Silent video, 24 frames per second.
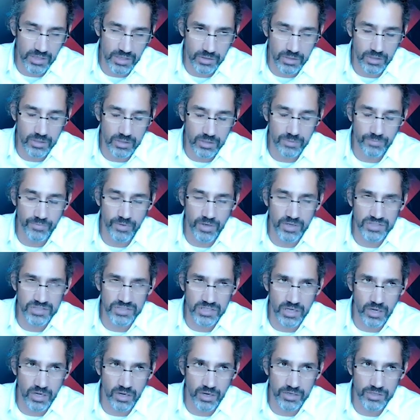
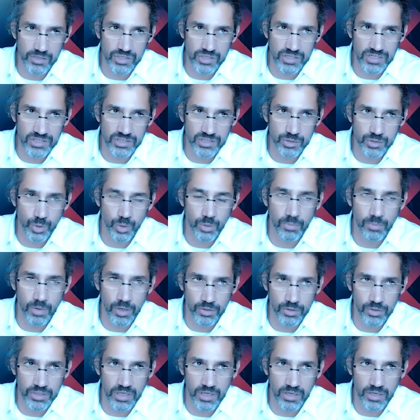converting hydrogen into
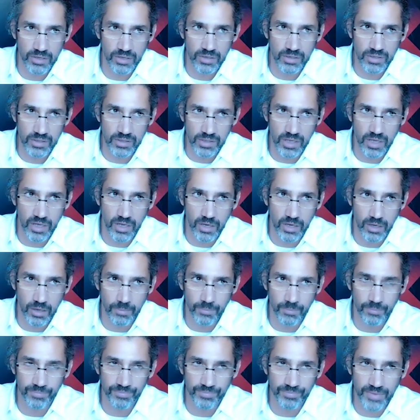ammonia,
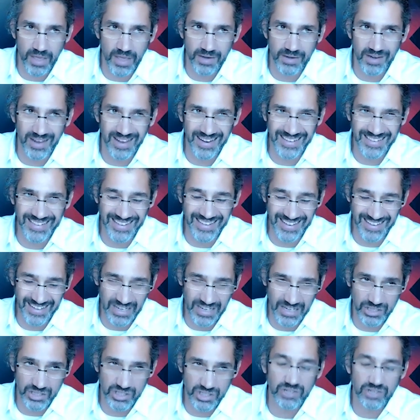and
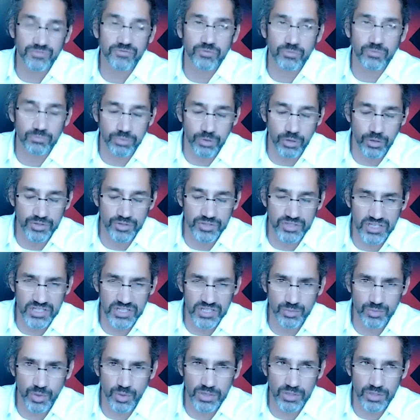a different
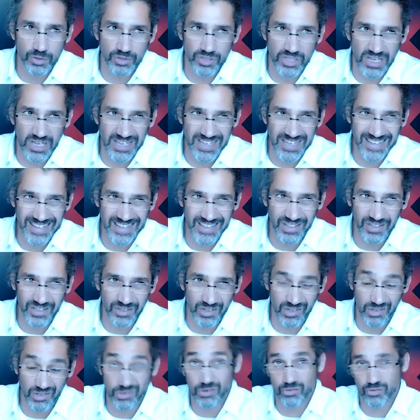process when you're taking
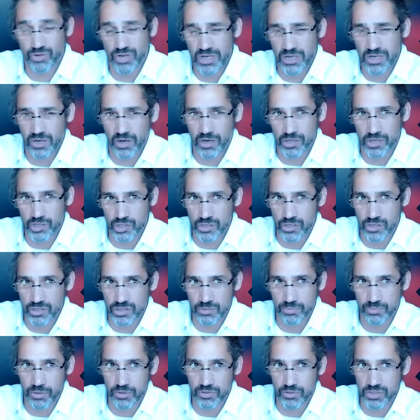in green hydrogen as
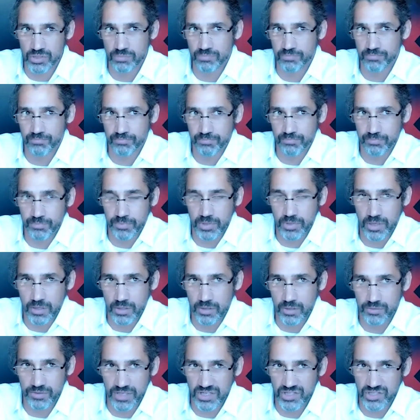opposed to
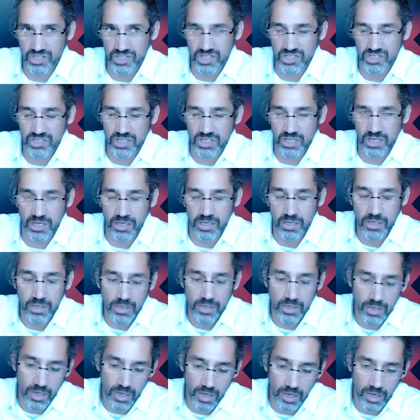the existing
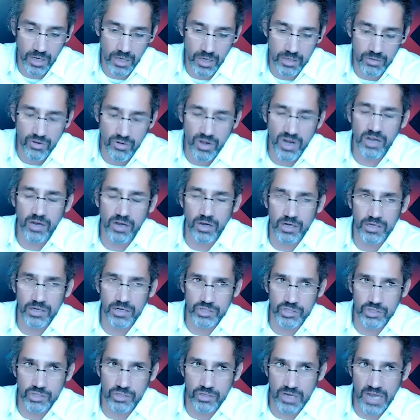gray
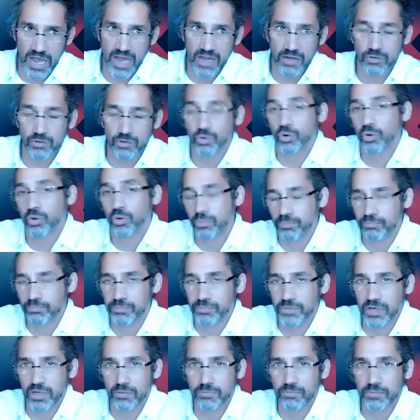hydrogen, and or
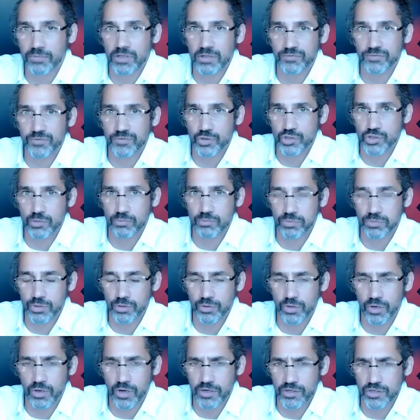in the future blue
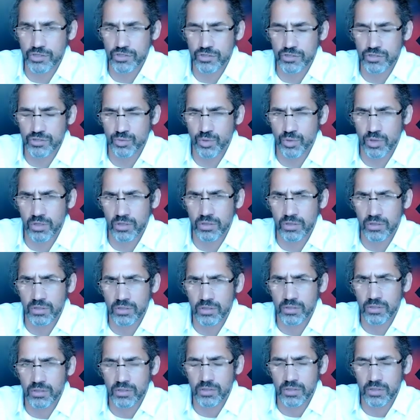hydrogen as well?